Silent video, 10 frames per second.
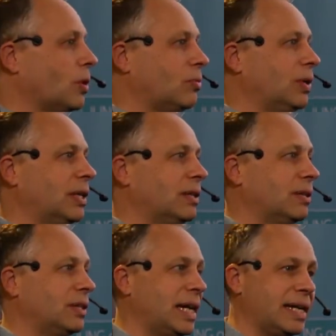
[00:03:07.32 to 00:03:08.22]
what will
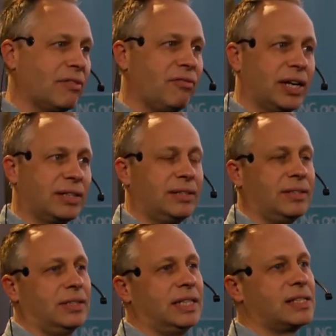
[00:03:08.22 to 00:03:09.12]
take
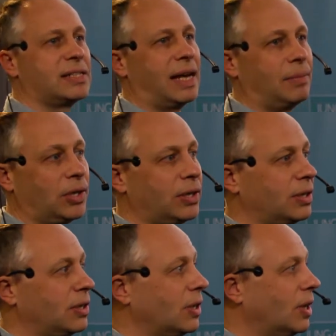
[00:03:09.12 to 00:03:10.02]
effect this summer,
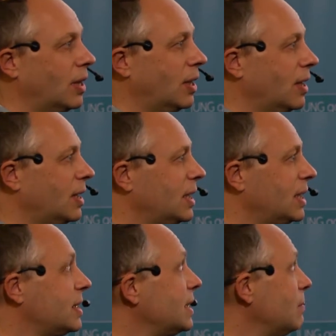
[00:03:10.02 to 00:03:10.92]

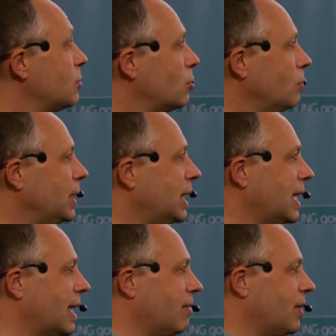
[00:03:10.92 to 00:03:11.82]
seems to be
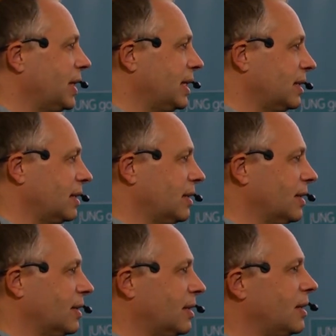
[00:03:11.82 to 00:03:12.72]
a very
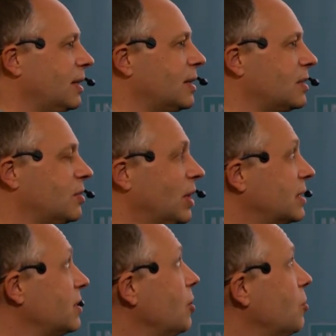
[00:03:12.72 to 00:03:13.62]
strict
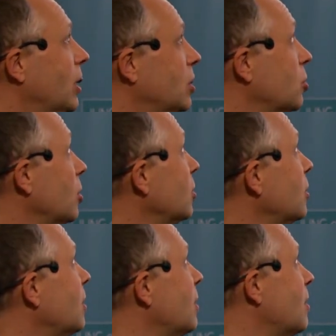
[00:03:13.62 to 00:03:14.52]
situation,
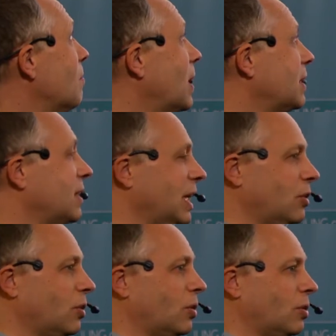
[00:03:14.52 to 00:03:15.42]
but in
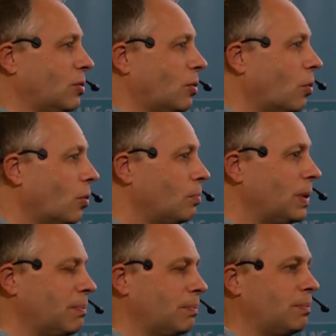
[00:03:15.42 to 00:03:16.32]
the whole
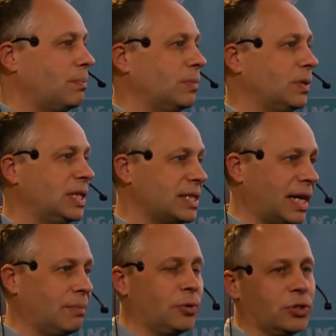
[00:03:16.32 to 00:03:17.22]
BIM
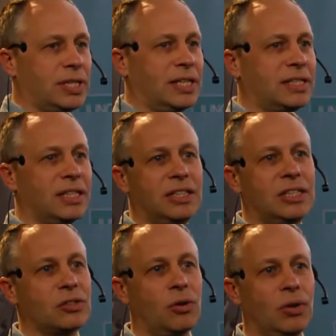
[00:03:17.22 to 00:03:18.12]
design process, that it
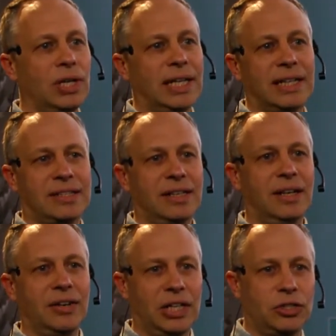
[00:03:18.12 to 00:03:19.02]
is only an
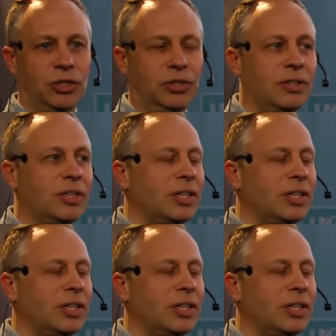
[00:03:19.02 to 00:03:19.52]
acceleration.